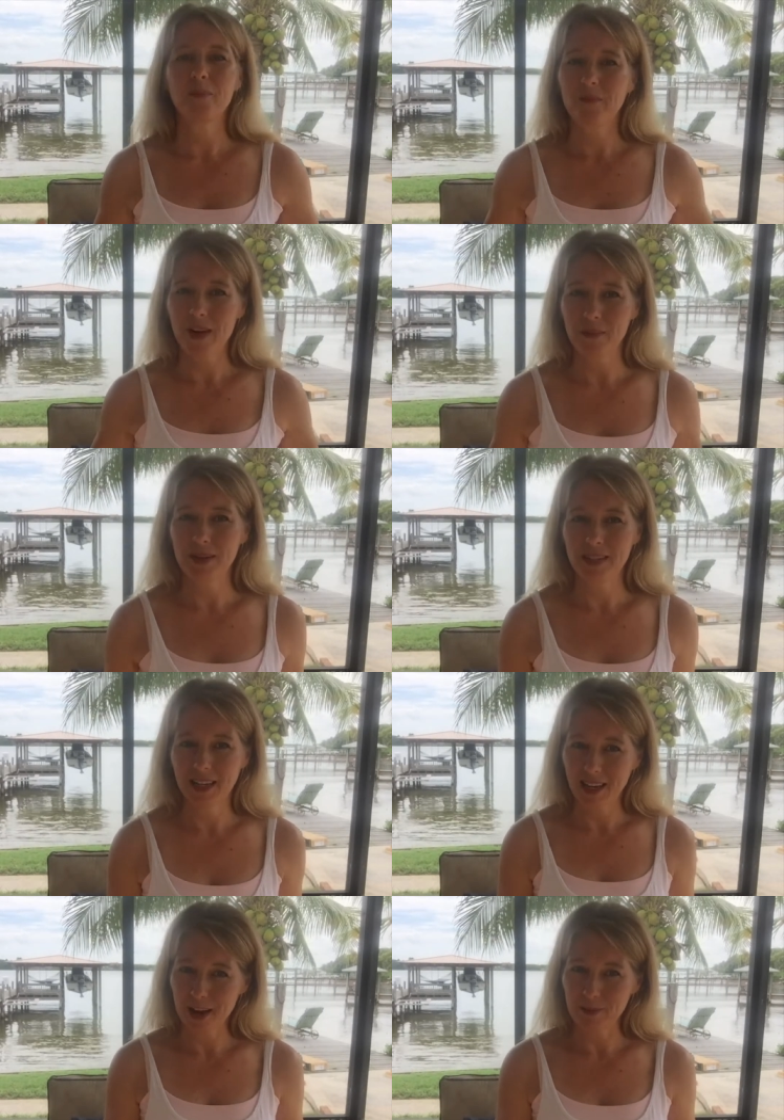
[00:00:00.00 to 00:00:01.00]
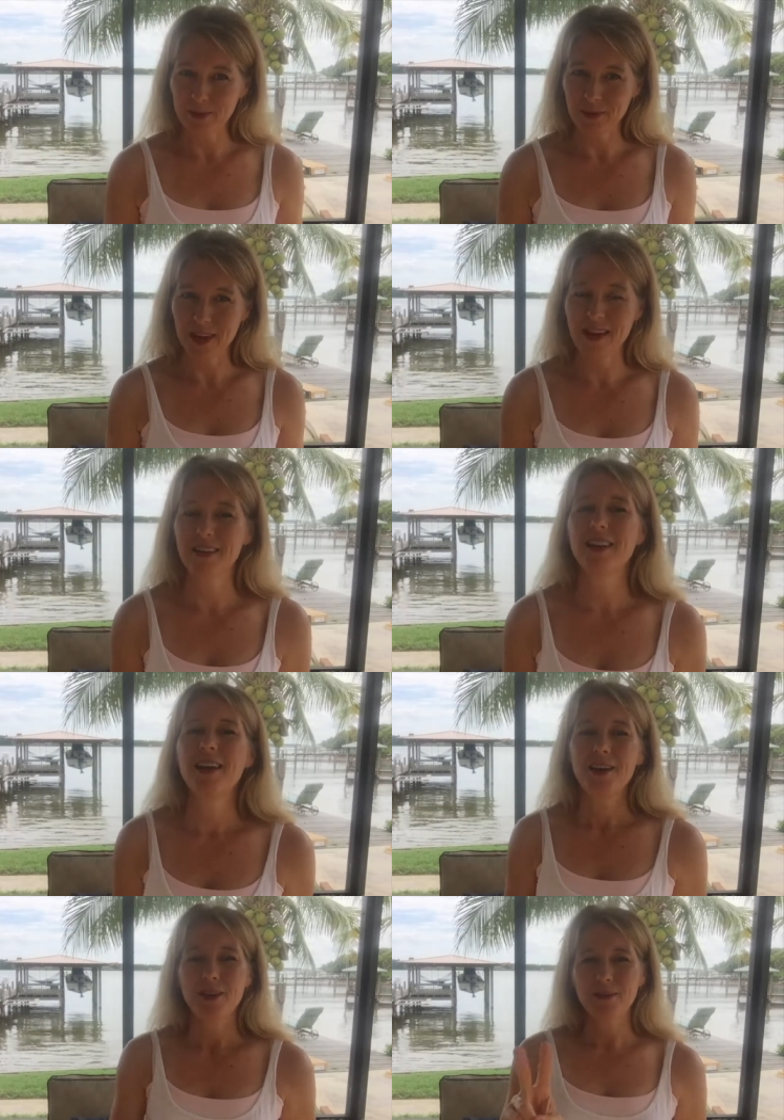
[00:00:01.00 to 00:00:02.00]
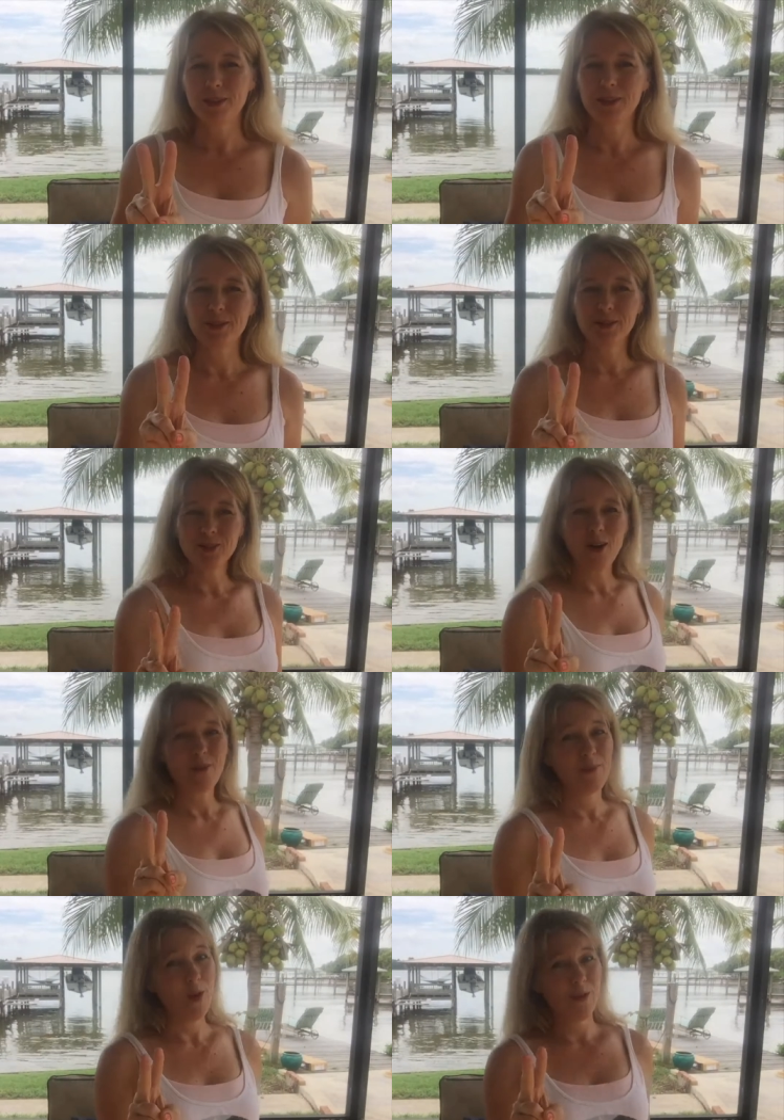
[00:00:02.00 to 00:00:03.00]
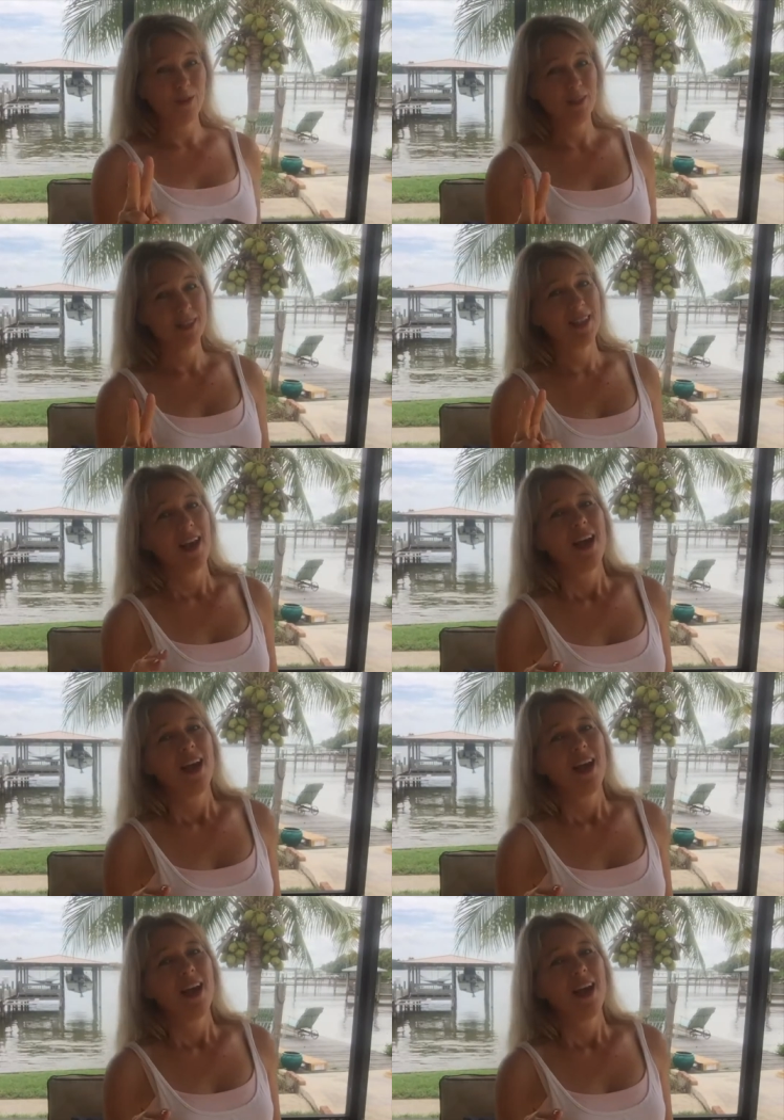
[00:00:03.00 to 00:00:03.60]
Vitamin D can help do that. Number two, strong bones